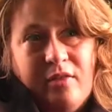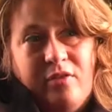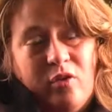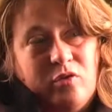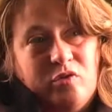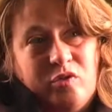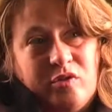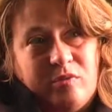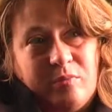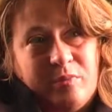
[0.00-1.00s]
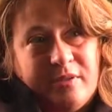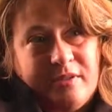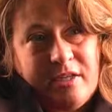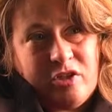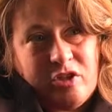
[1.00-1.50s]
Those
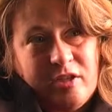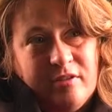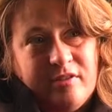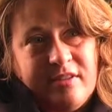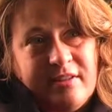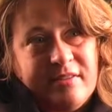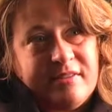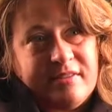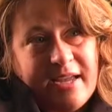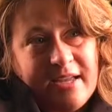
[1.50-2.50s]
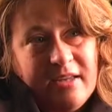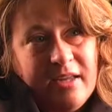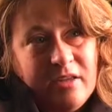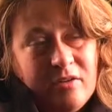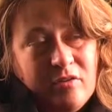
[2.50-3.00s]
positions, that the second
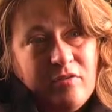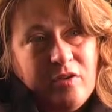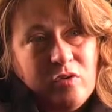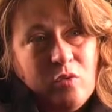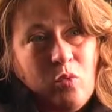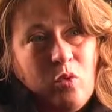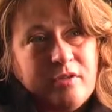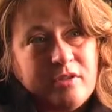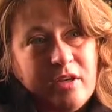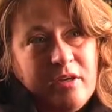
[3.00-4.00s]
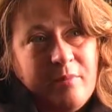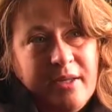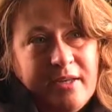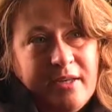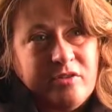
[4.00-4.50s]
interview was going to
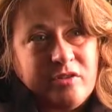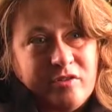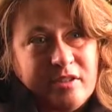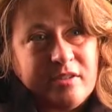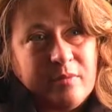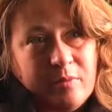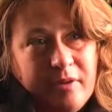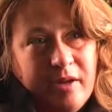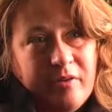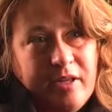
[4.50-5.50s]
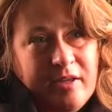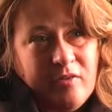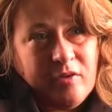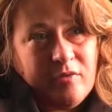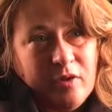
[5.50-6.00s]
be an interdisciplinary
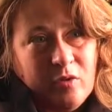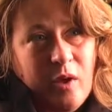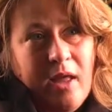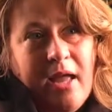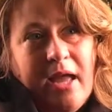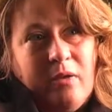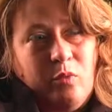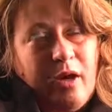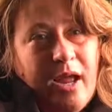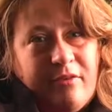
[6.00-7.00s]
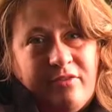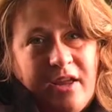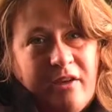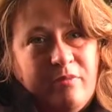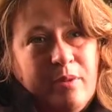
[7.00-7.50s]
interview and would have to
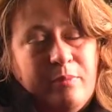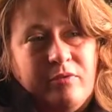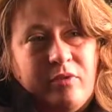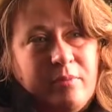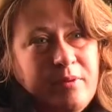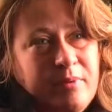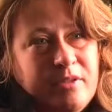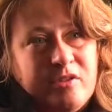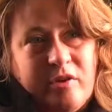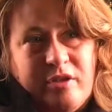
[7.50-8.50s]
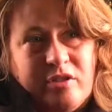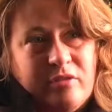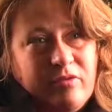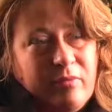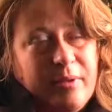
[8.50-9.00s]
have people from
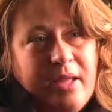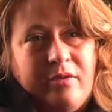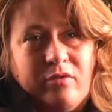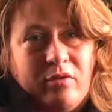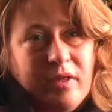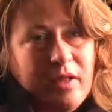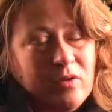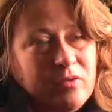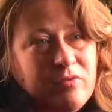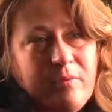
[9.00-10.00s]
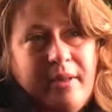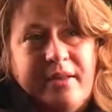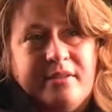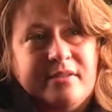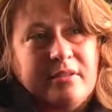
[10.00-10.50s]
administration, from behavioral health, from
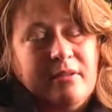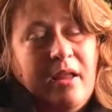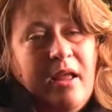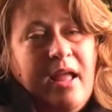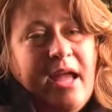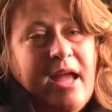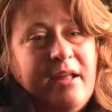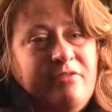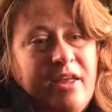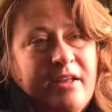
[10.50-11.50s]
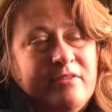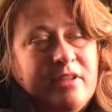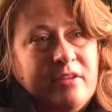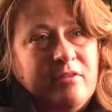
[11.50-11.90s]
medicine, and that